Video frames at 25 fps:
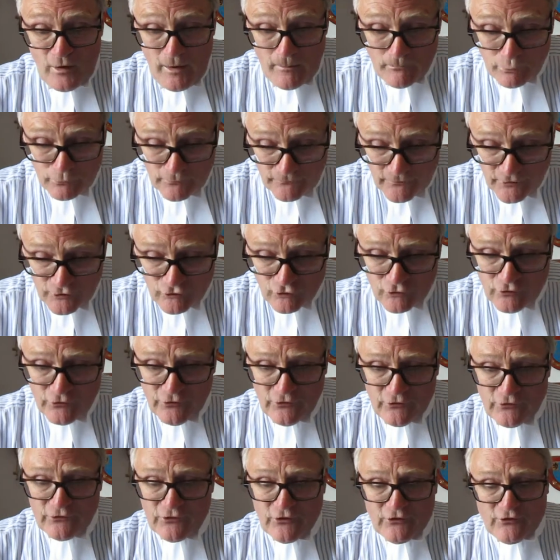
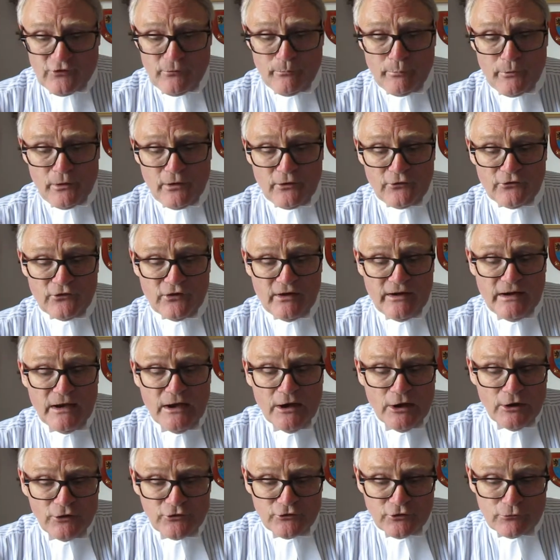provisions and disability
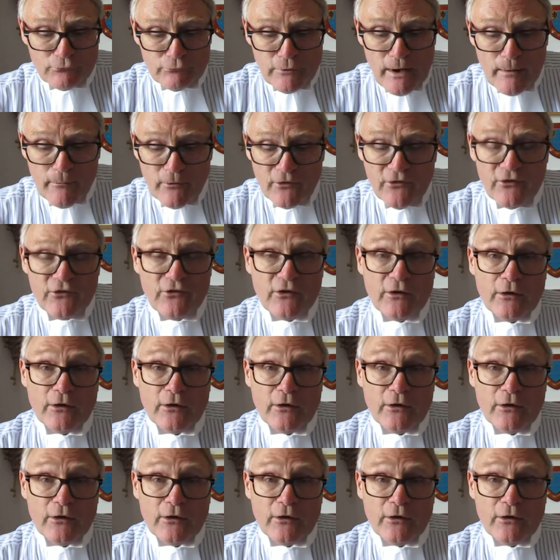to remedies,